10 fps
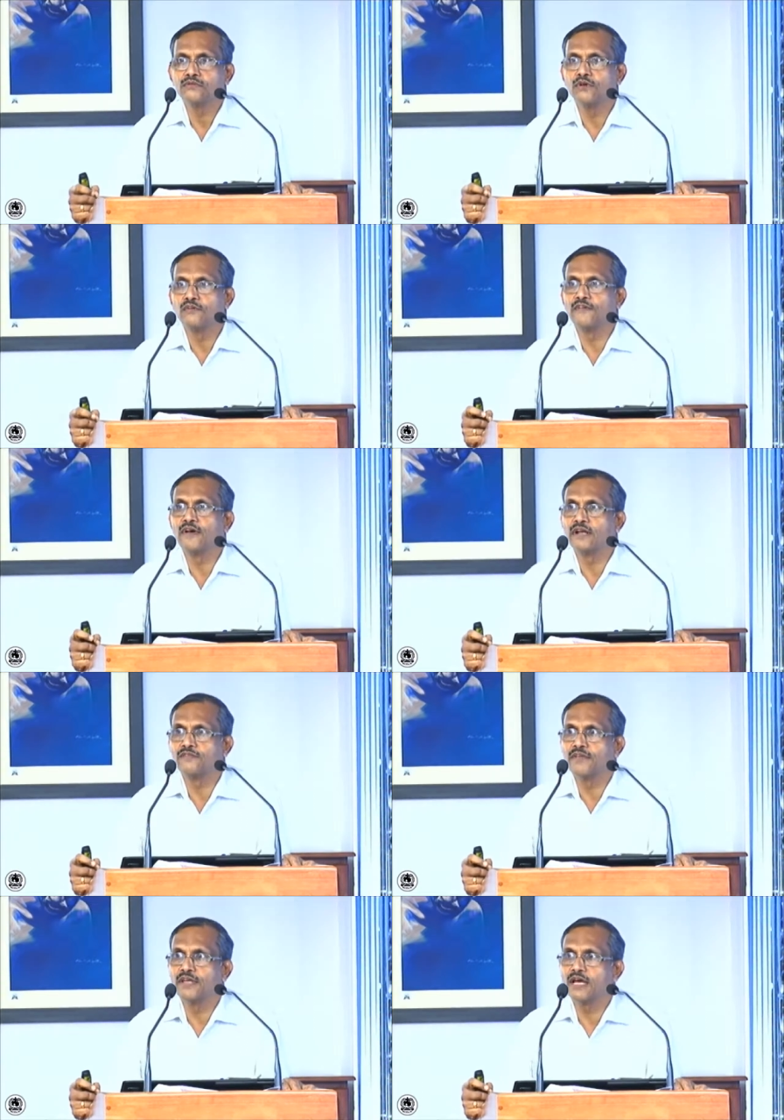far
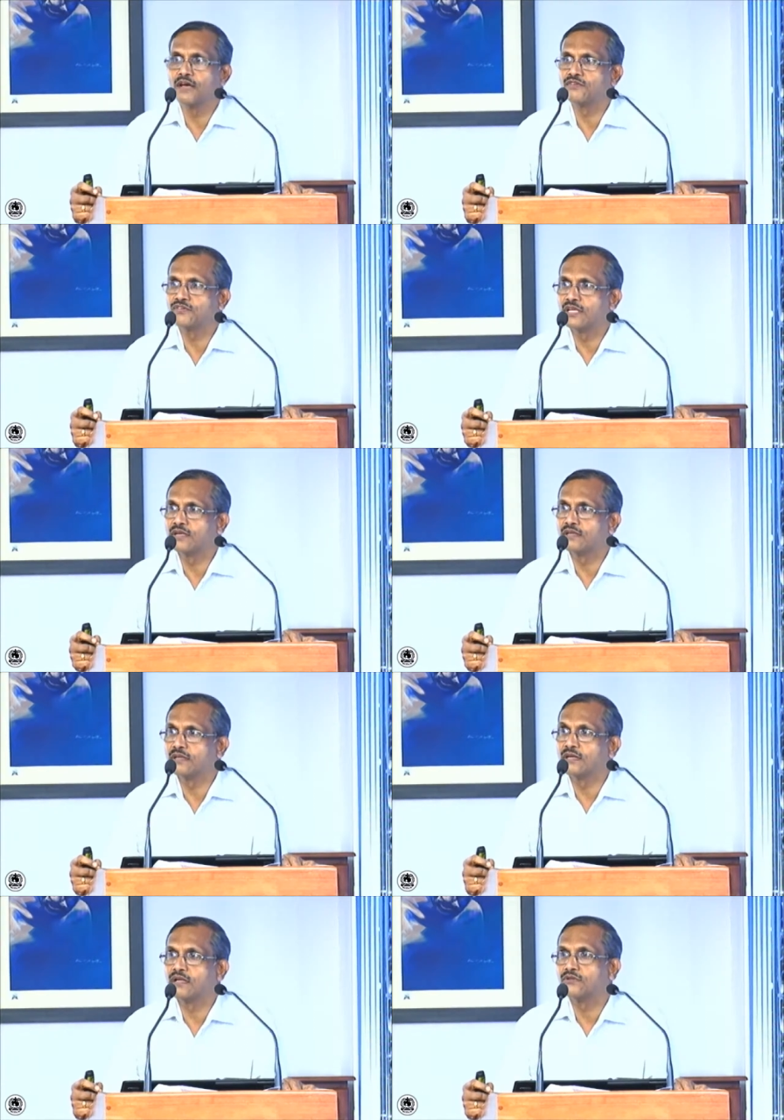we have trained
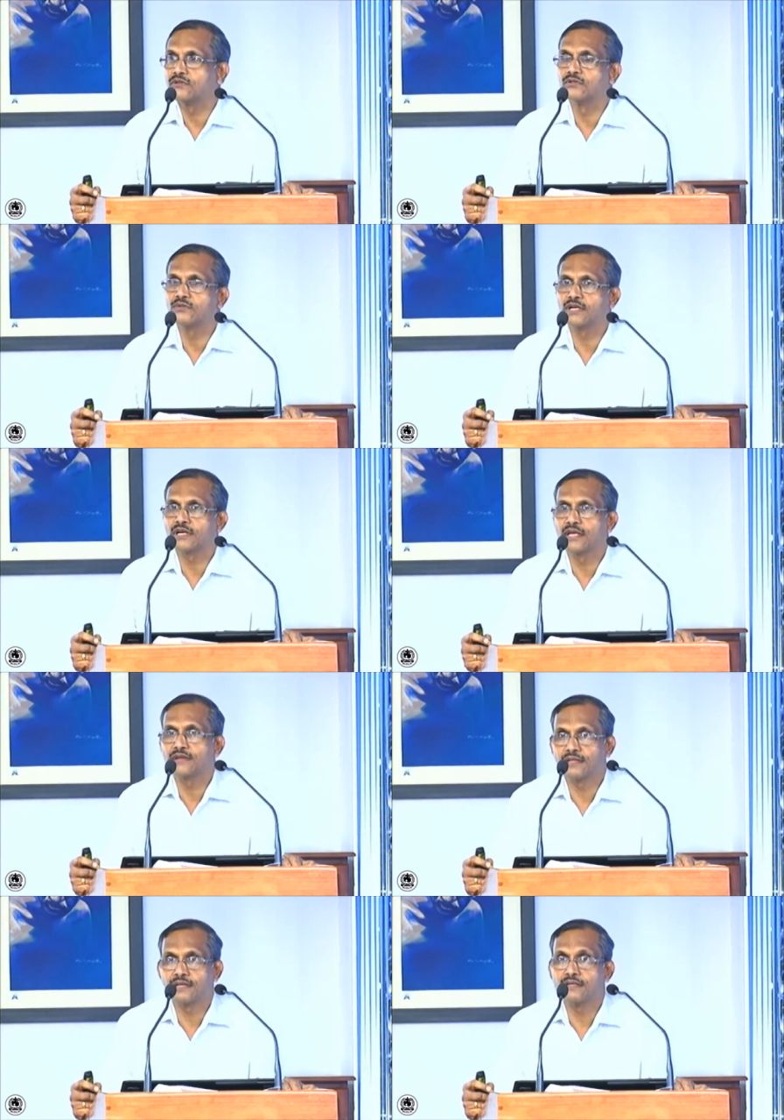
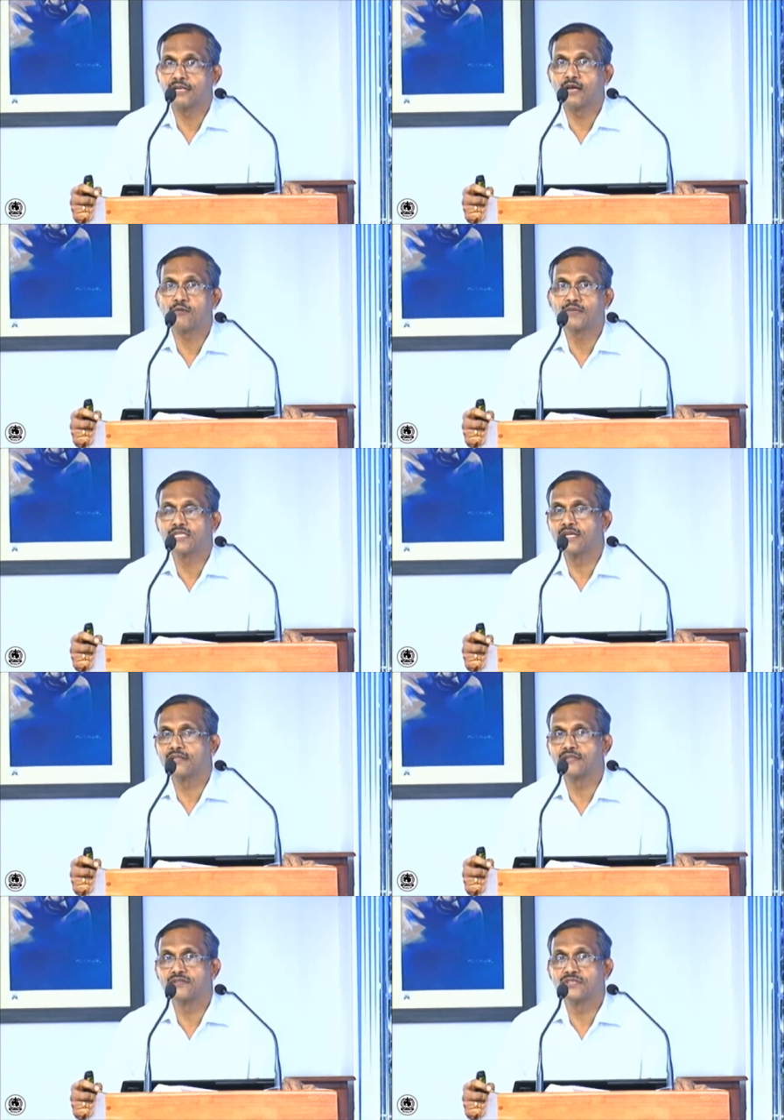210 Grama Panchayat
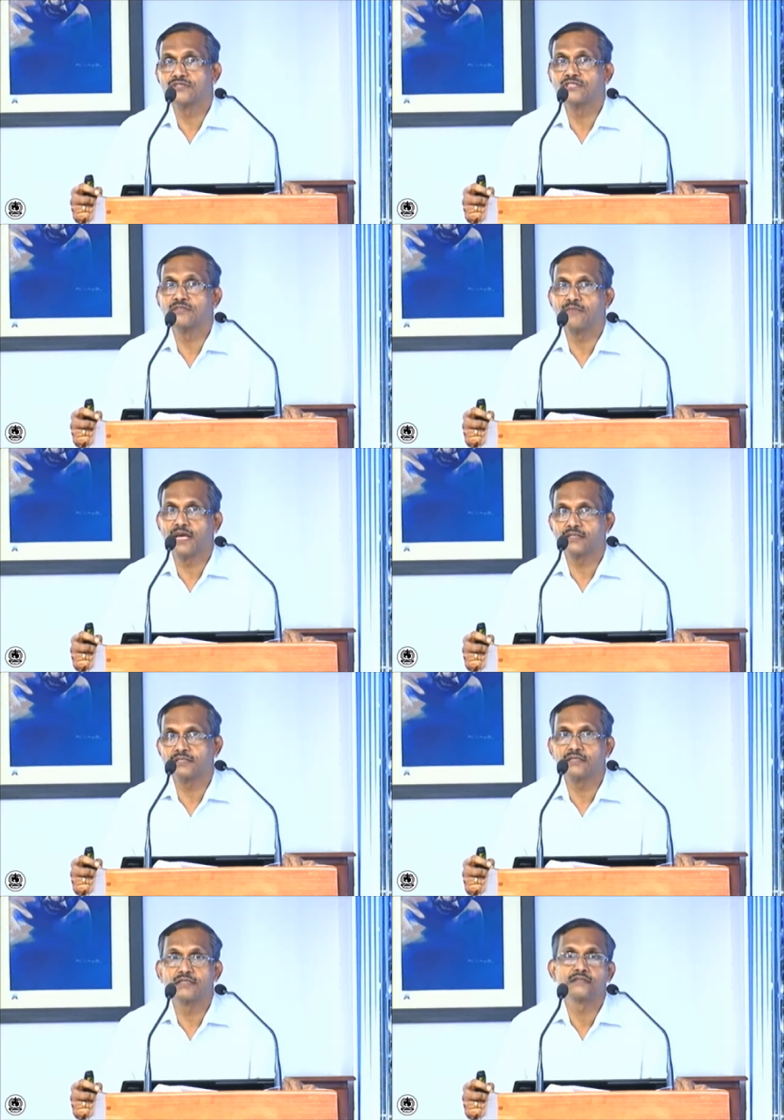in 16
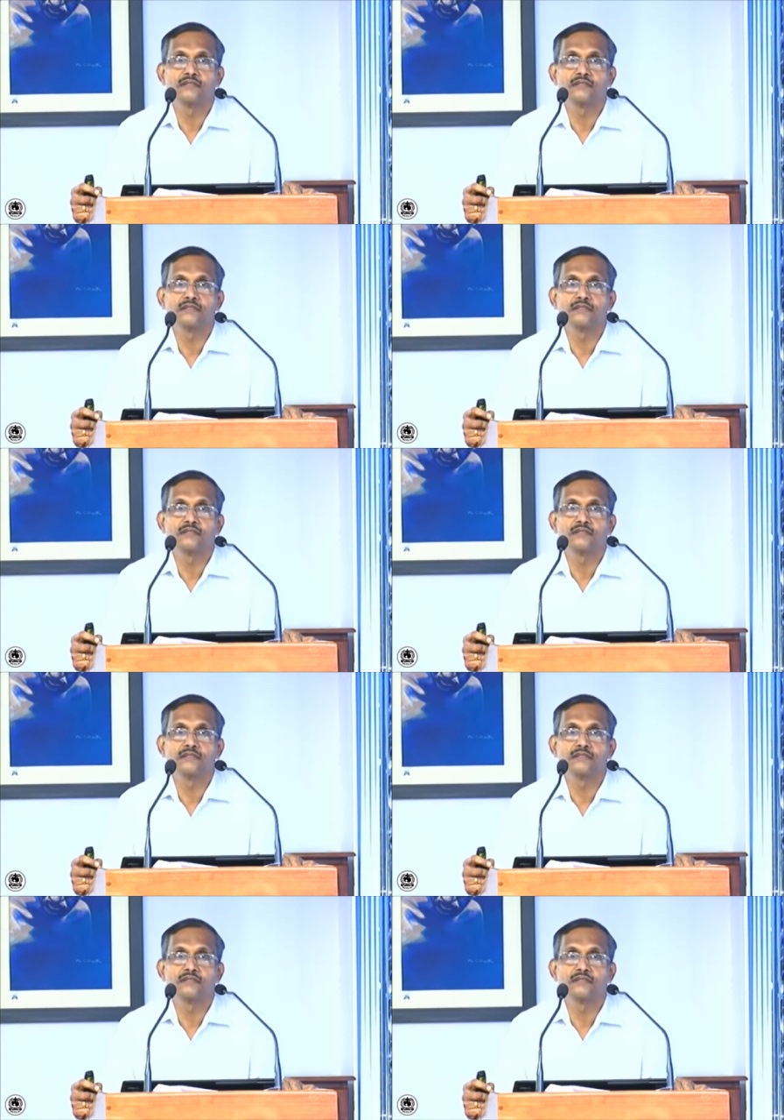batches,